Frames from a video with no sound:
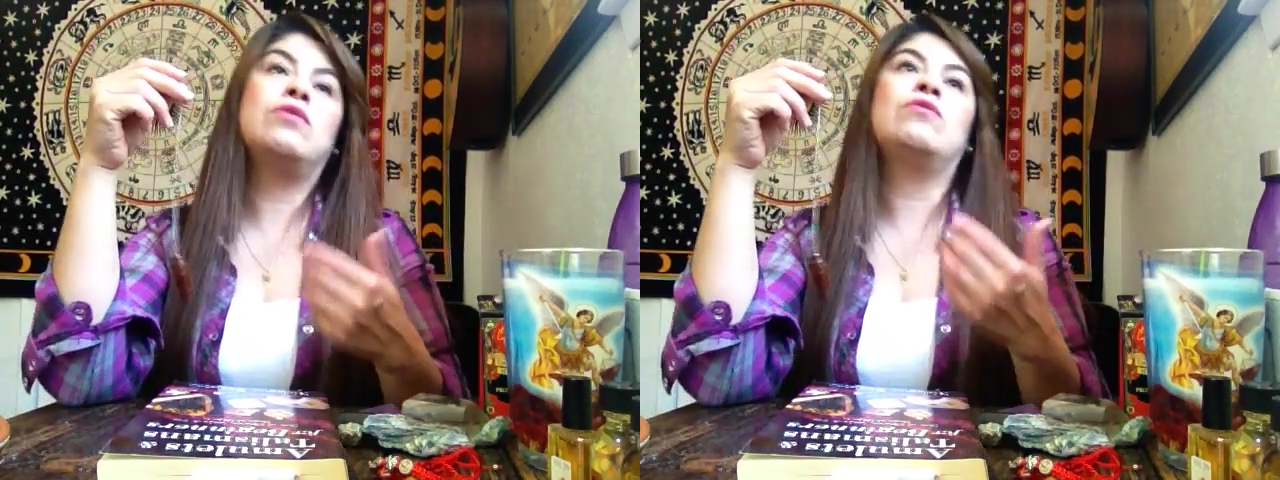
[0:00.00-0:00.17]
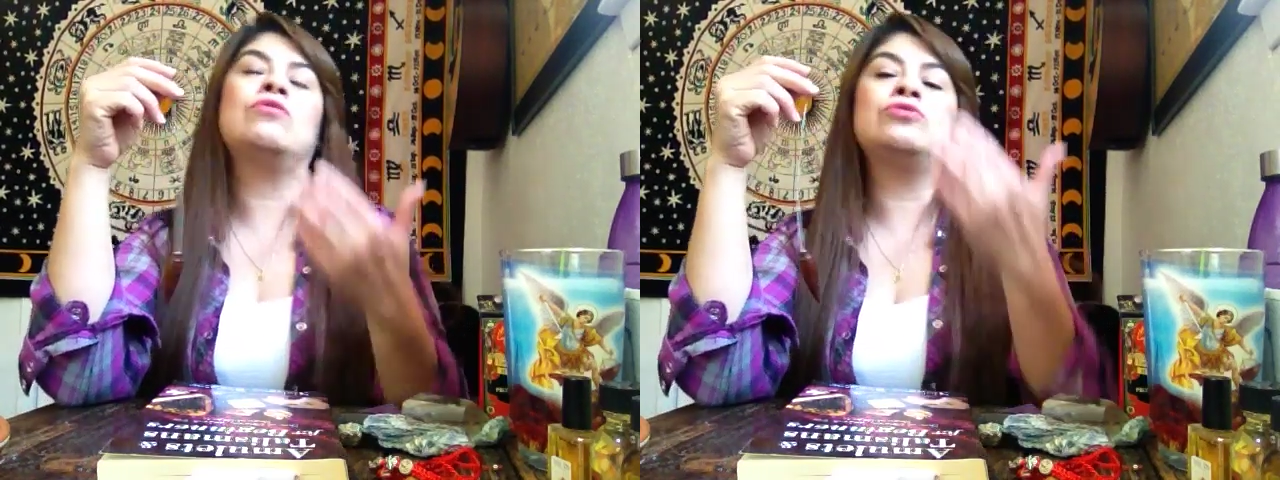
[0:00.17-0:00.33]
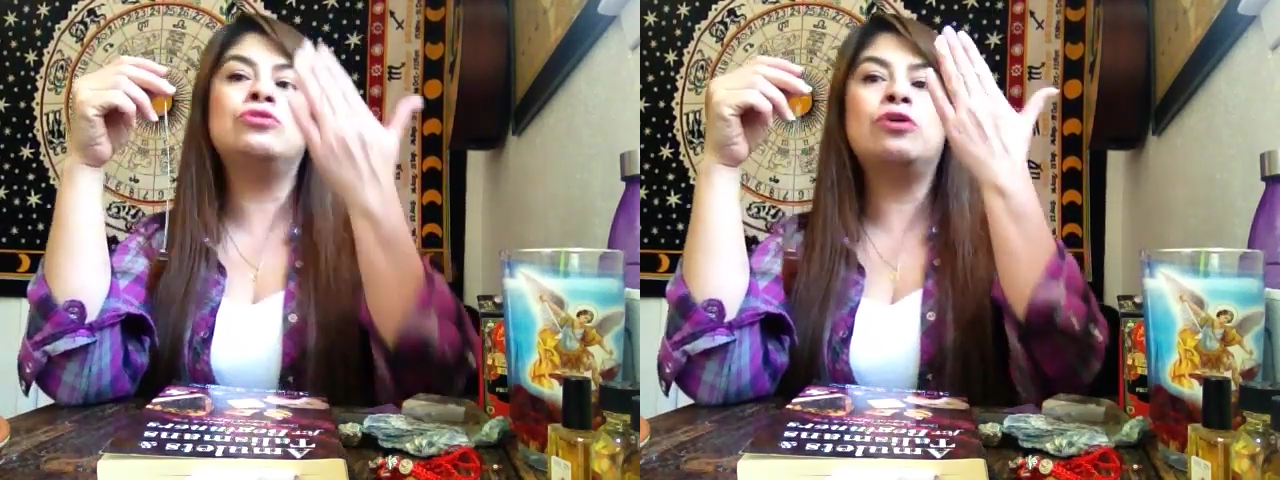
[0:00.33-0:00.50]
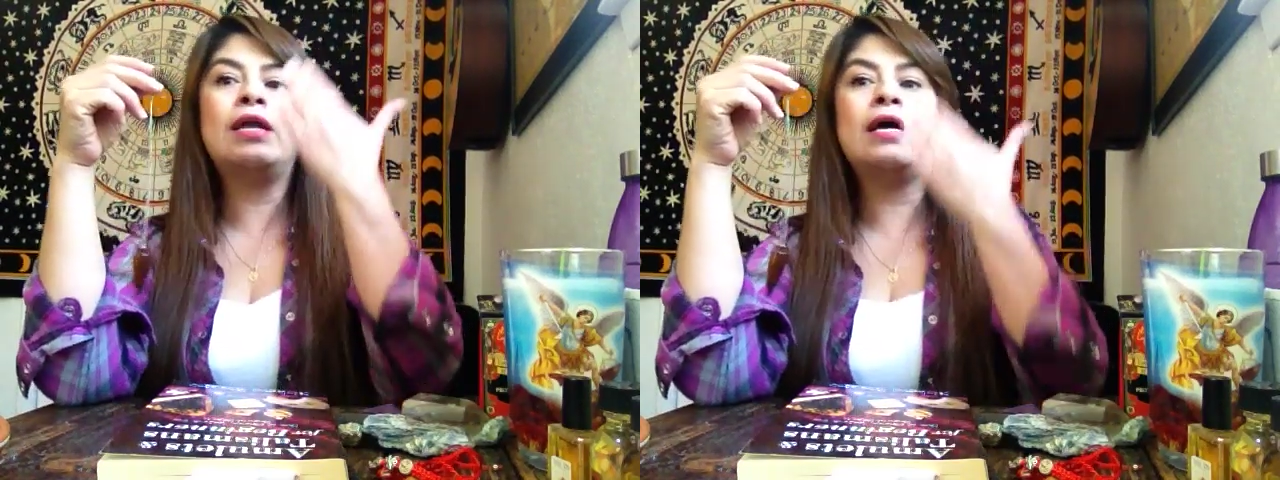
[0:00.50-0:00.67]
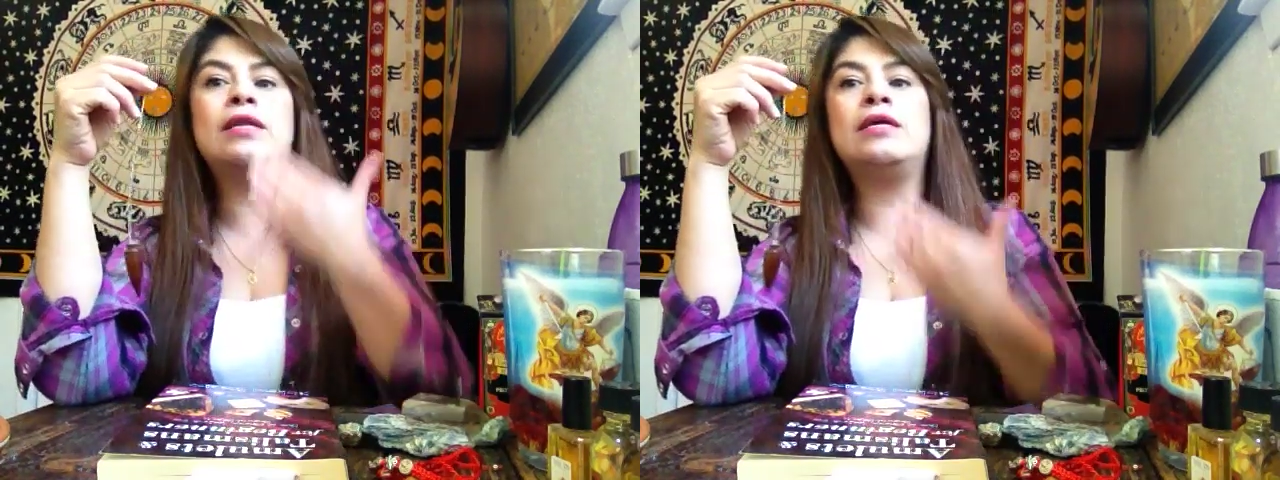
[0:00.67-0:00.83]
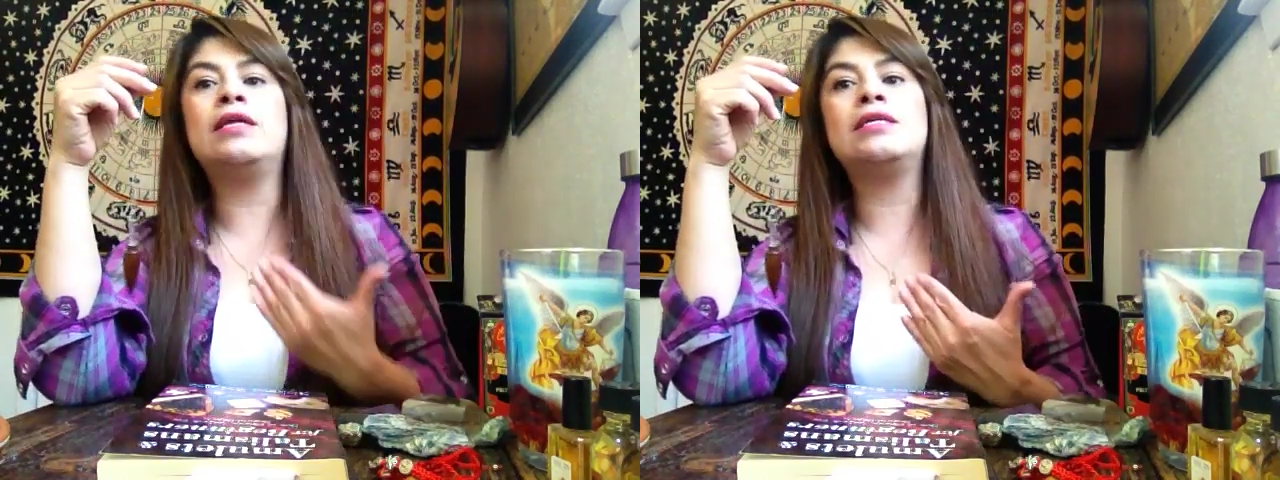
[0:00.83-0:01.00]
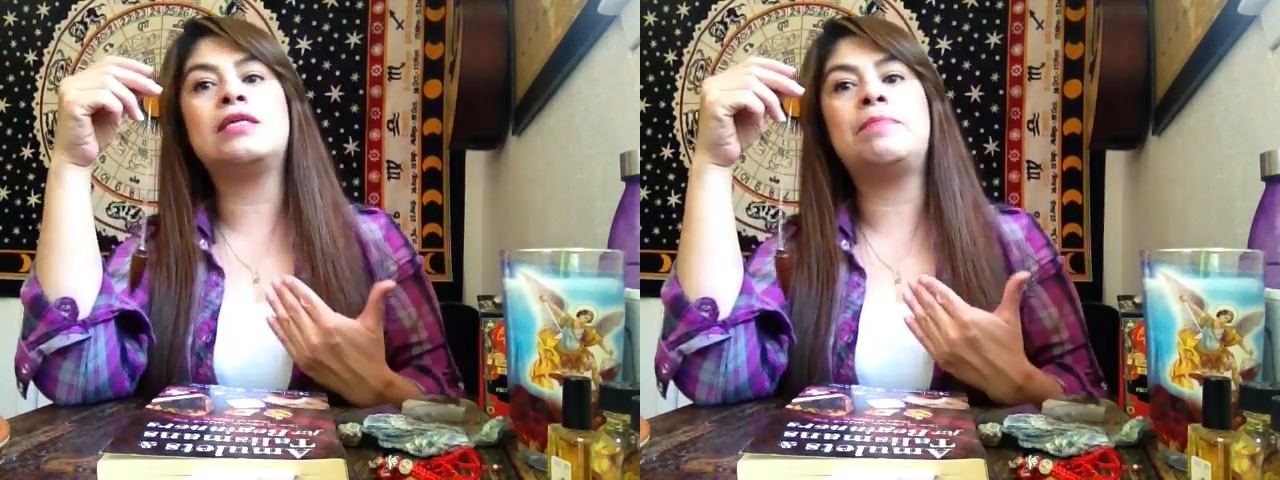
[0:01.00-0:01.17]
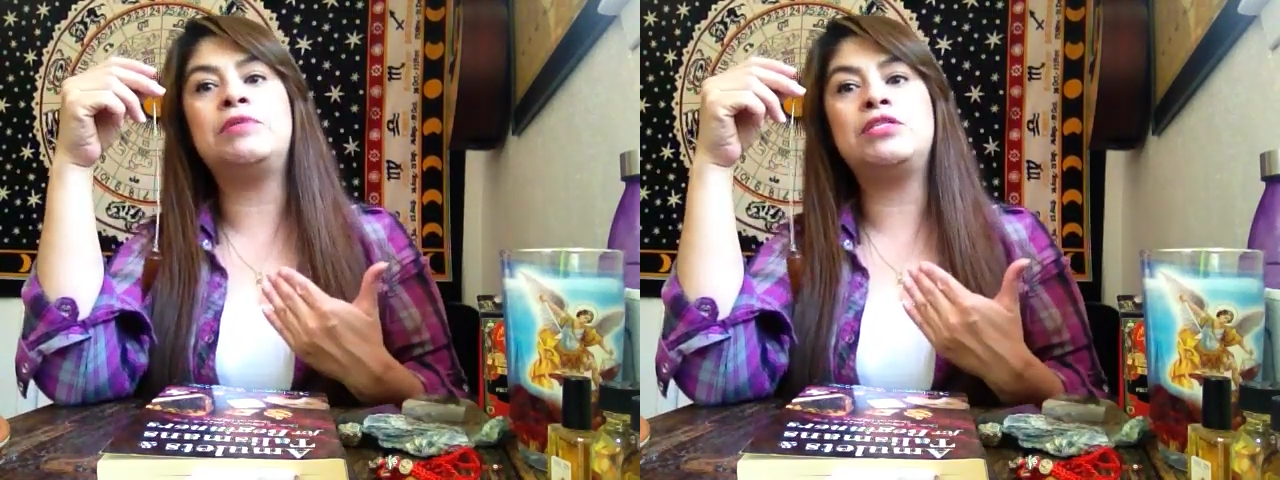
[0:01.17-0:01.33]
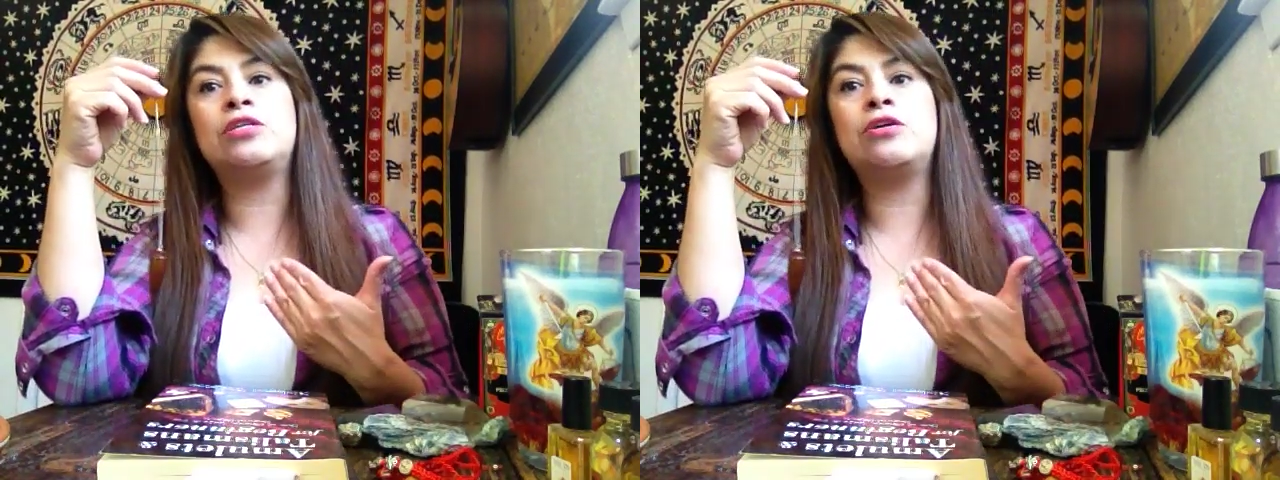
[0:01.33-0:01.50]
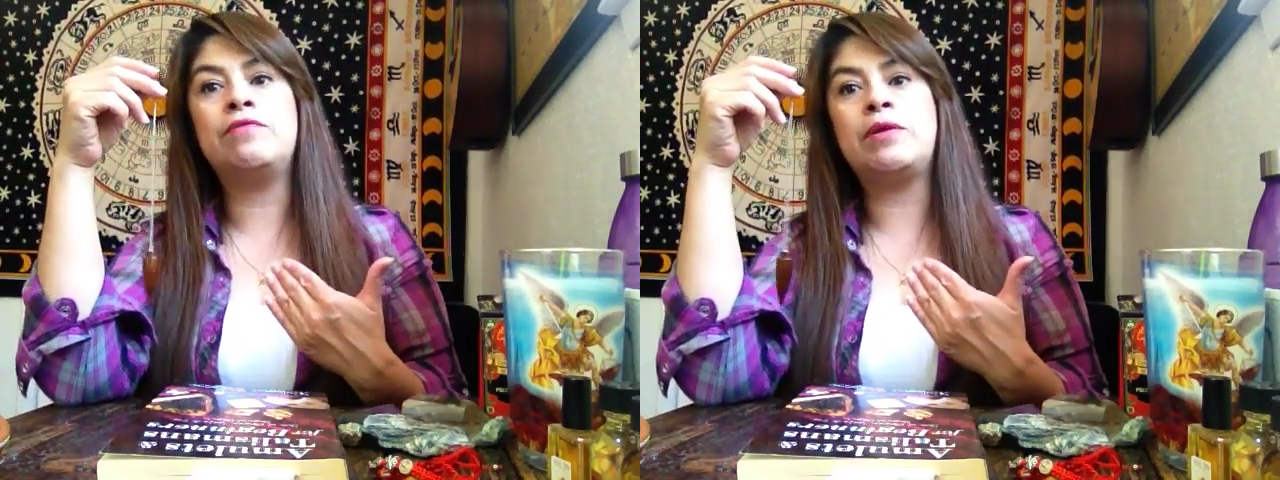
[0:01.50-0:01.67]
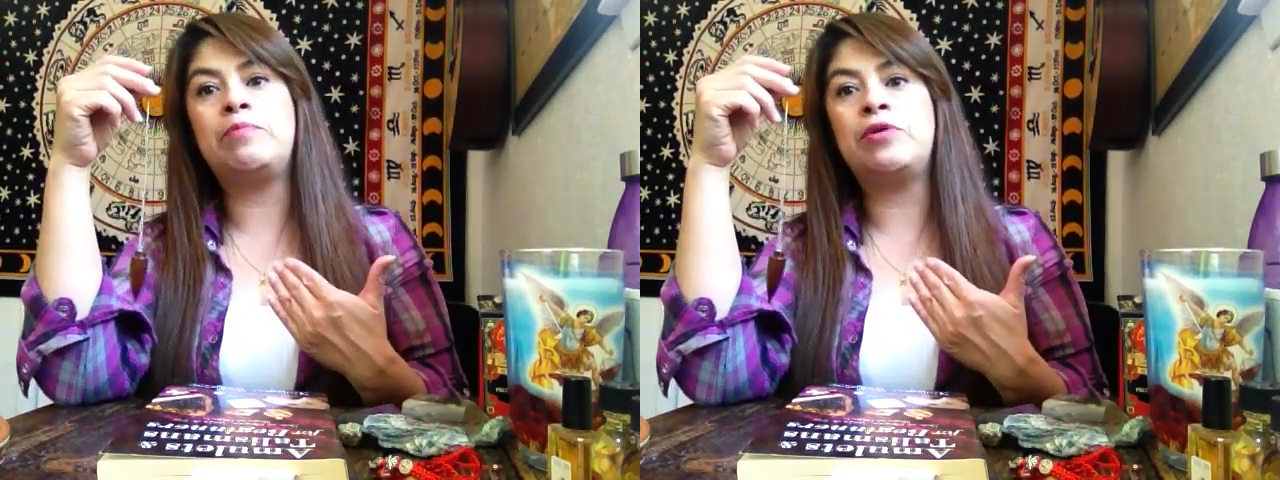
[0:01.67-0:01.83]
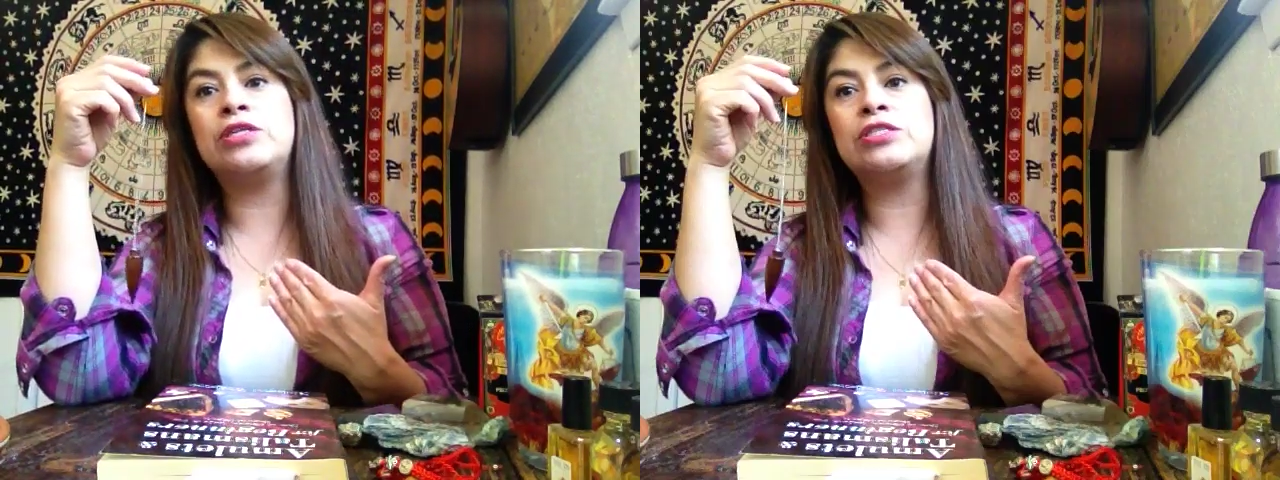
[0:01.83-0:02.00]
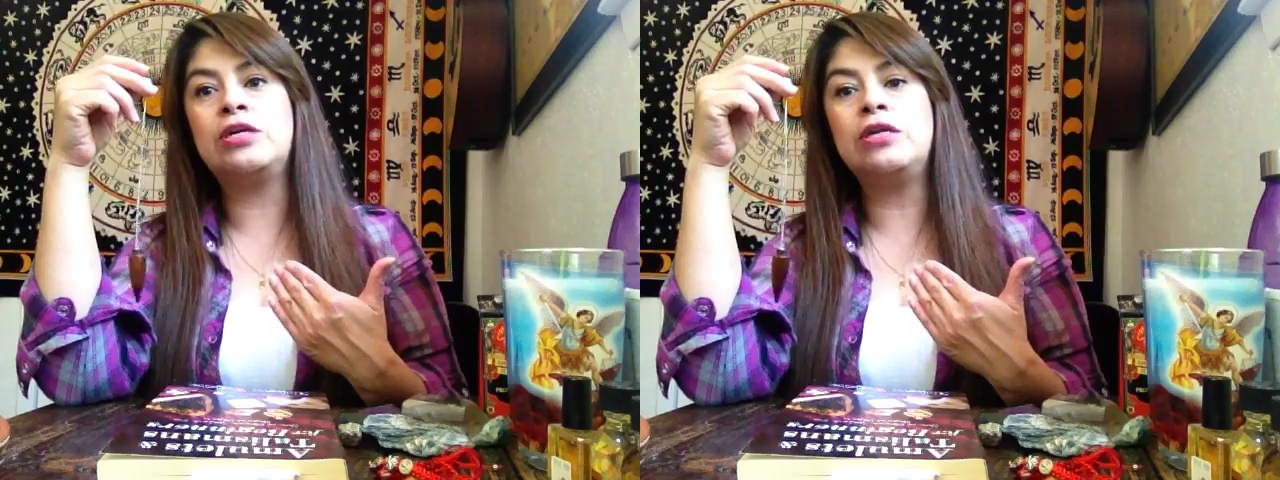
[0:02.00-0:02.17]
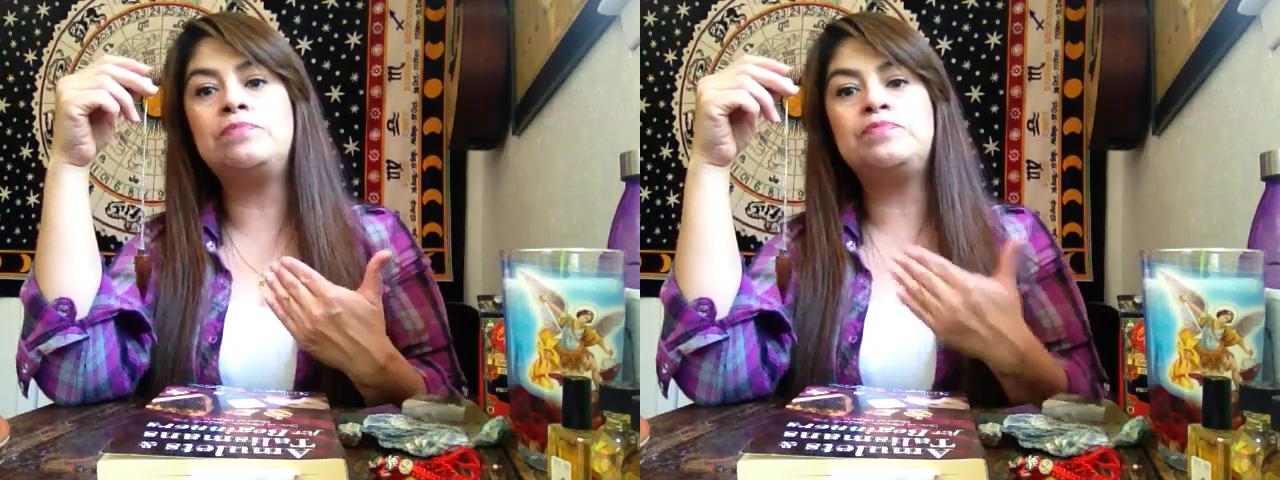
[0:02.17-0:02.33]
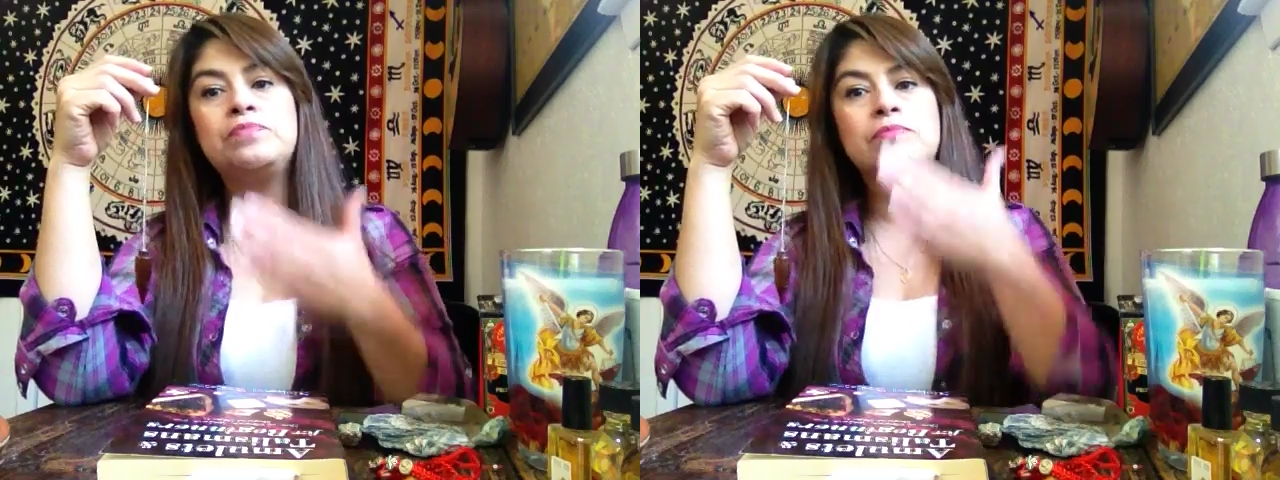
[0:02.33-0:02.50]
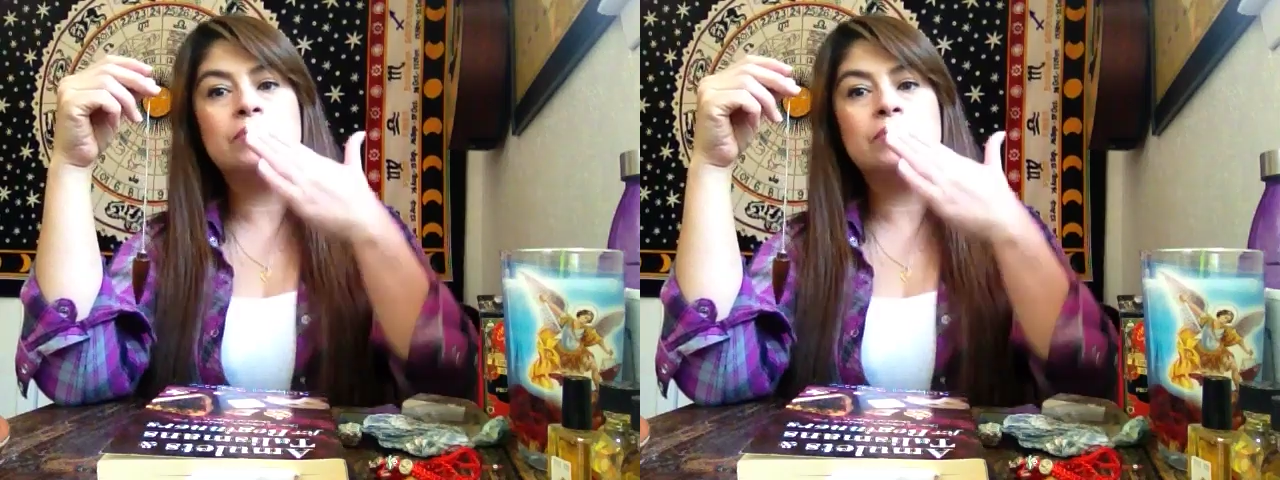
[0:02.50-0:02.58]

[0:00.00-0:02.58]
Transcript: all you're gonna need is a picture of the person